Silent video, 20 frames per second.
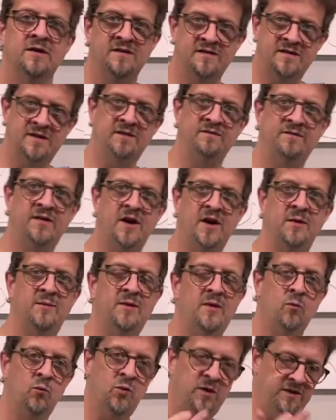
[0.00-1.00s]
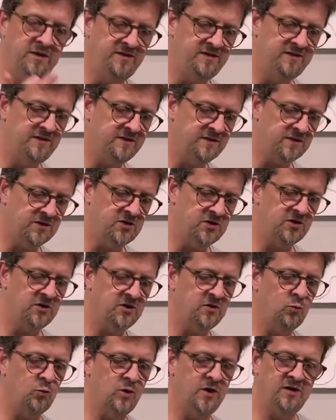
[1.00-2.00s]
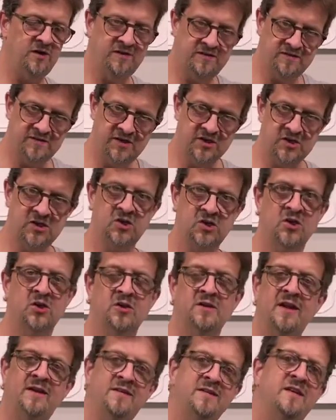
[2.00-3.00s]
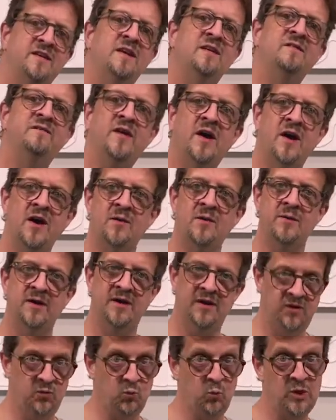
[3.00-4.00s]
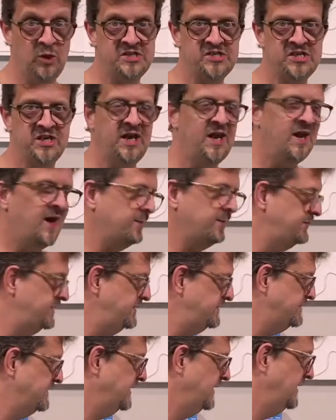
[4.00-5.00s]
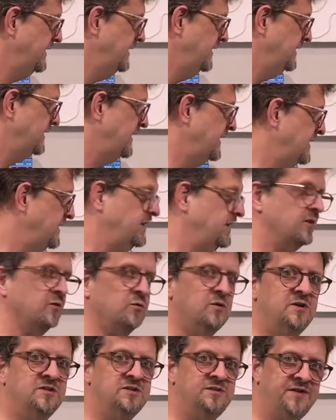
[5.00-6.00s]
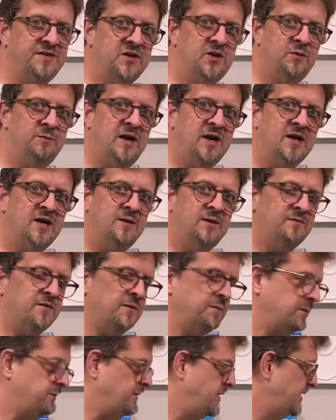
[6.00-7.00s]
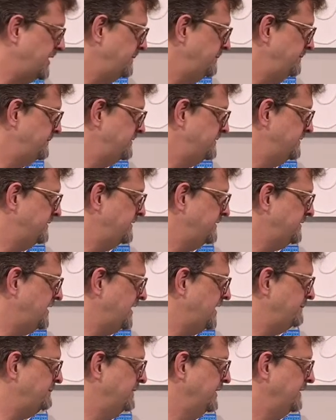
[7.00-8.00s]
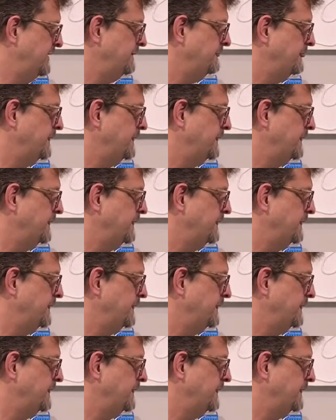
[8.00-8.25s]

is the environment? When does this occur? Where does it occur? That's the environment in which it happens. Like in other words, if I go back up from the bottom to the top,